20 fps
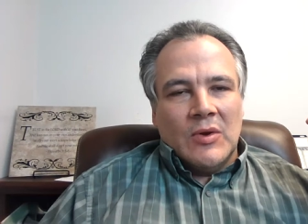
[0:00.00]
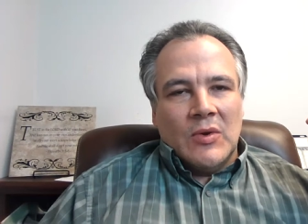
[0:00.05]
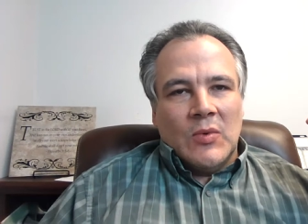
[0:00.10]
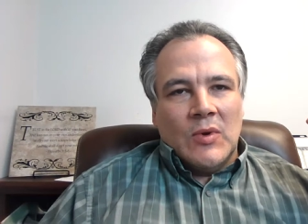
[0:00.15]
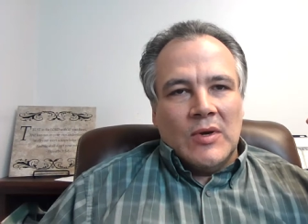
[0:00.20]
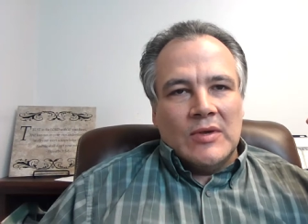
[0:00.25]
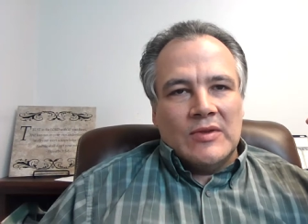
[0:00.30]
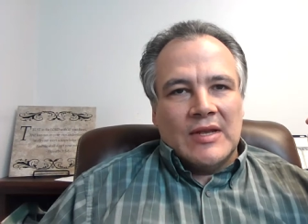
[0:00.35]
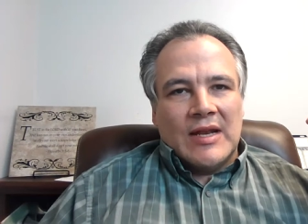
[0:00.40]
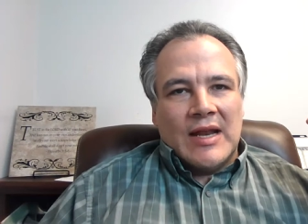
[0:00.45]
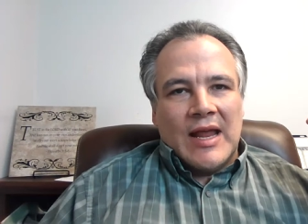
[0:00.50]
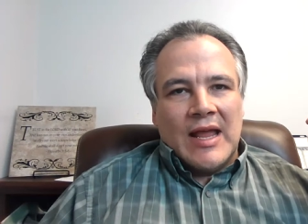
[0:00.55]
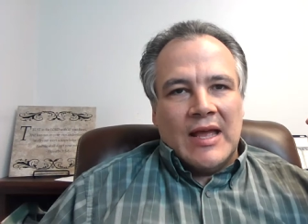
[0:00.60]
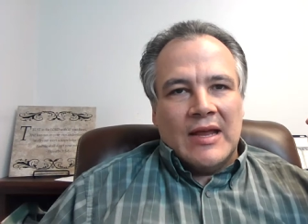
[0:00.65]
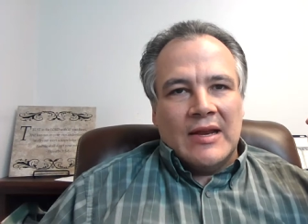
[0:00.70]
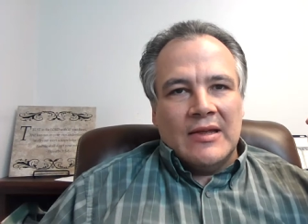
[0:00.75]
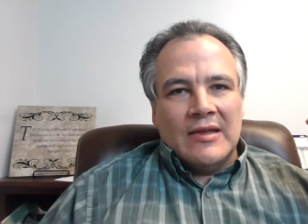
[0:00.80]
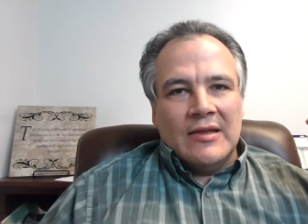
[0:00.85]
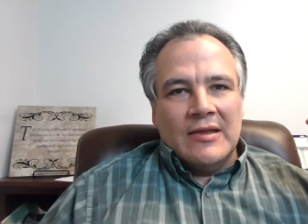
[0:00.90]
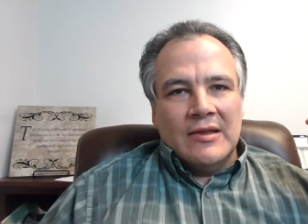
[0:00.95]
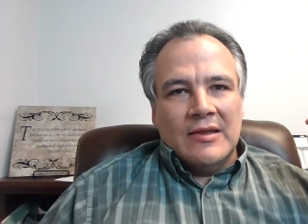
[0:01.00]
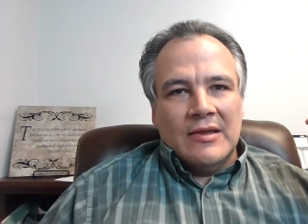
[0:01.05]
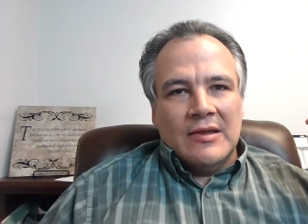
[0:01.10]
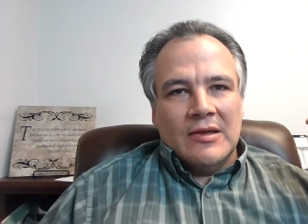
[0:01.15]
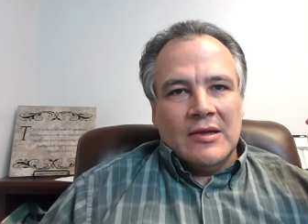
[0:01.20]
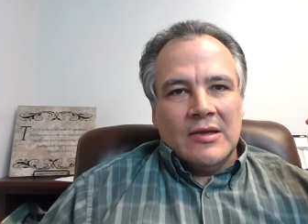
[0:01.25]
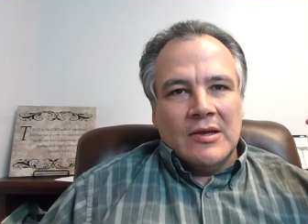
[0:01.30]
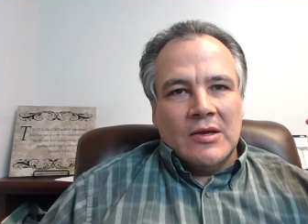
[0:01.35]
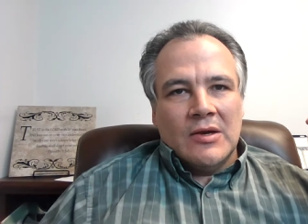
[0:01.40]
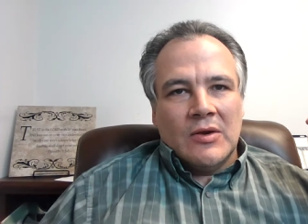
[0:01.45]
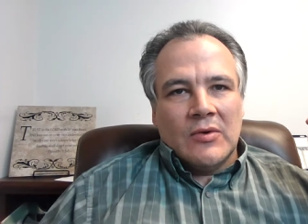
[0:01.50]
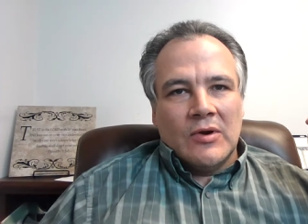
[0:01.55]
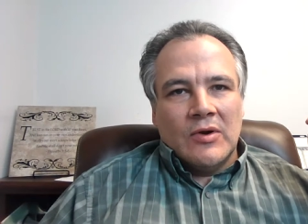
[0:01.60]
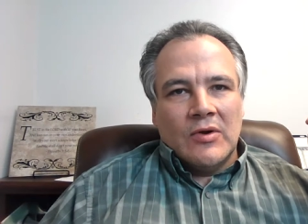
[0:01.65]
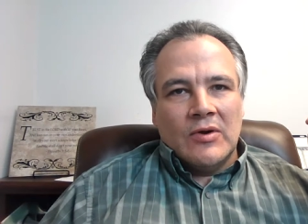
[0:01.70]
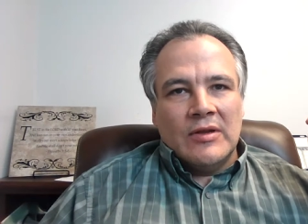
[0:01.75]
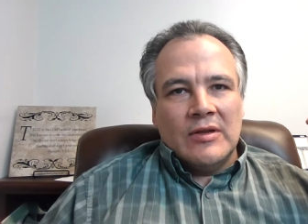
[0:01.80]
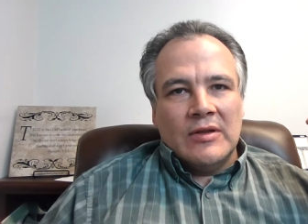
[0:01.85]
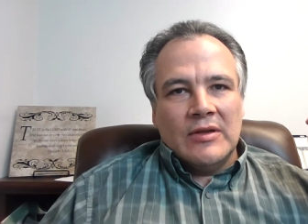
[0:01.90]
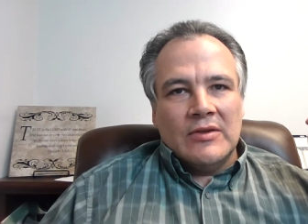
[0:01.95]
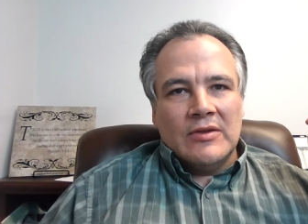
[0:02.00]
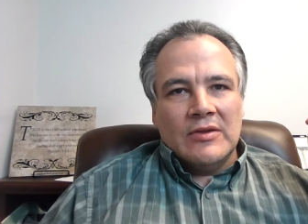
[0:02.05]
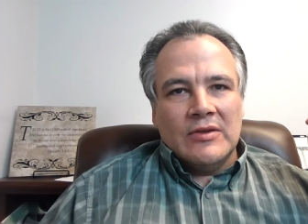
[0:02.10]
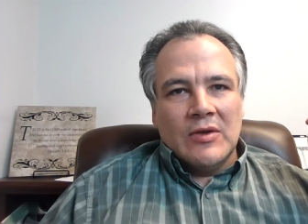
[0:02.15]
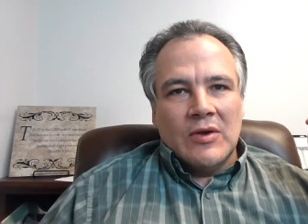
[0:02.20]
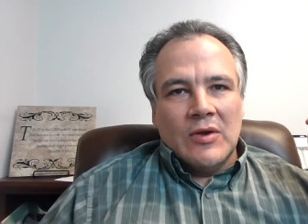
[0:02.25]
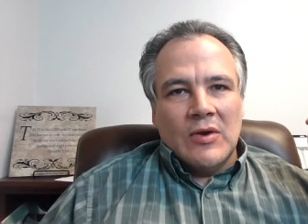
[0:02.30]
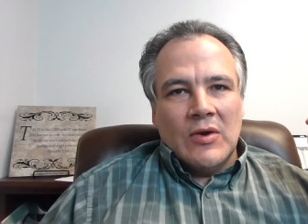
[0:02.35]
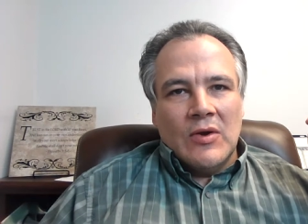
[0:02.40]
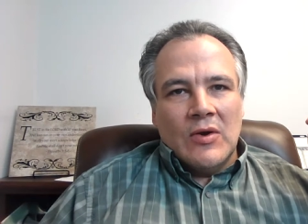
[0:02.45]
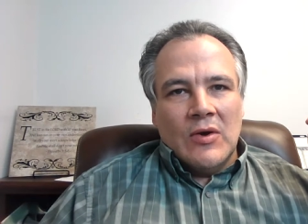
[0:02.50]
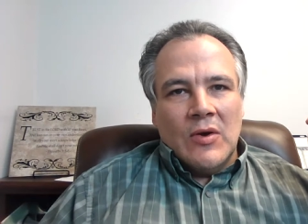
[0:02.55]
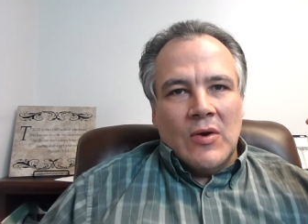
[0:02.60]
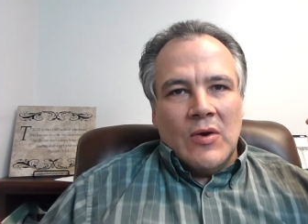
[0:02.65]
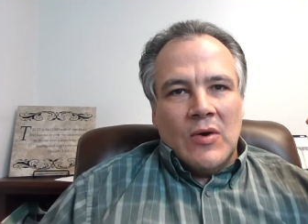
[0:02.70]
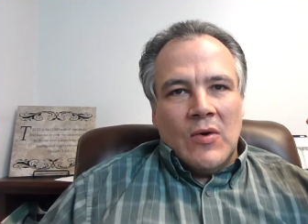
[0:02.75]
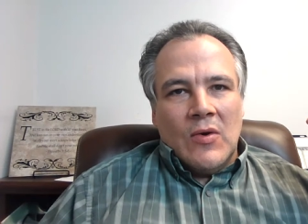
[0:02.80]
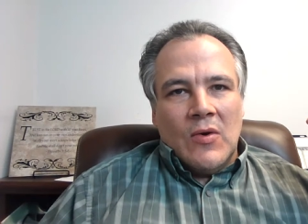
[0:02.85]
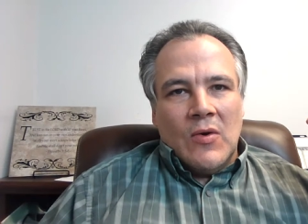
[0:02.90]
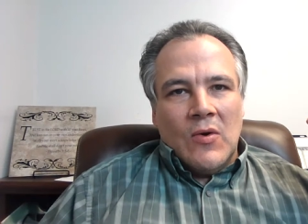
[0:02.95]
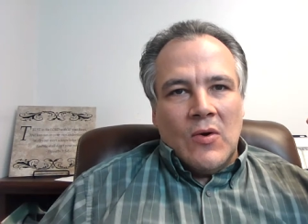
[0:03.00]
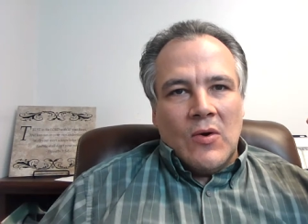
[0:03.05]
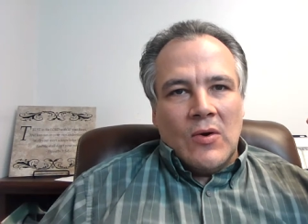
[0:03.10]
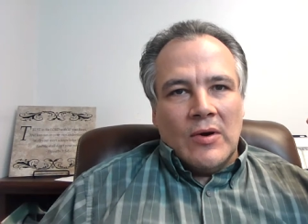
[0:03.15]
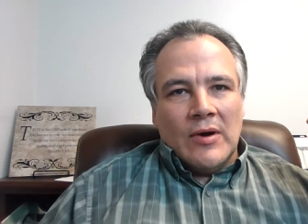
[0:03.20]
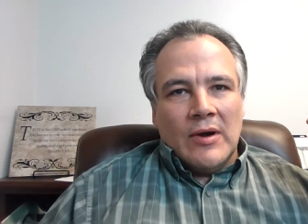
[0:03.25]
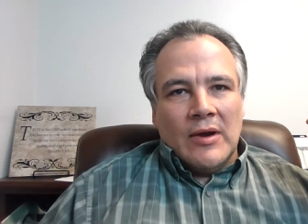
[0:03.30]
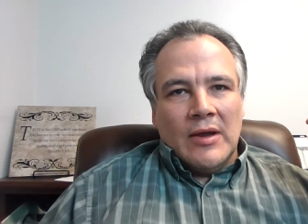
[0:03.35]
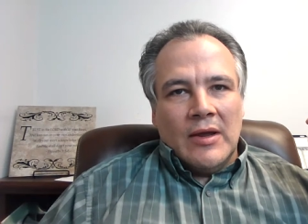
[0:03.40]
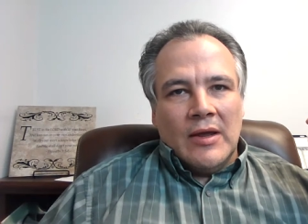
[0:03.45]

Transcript: Was it Hannah, Herodias, or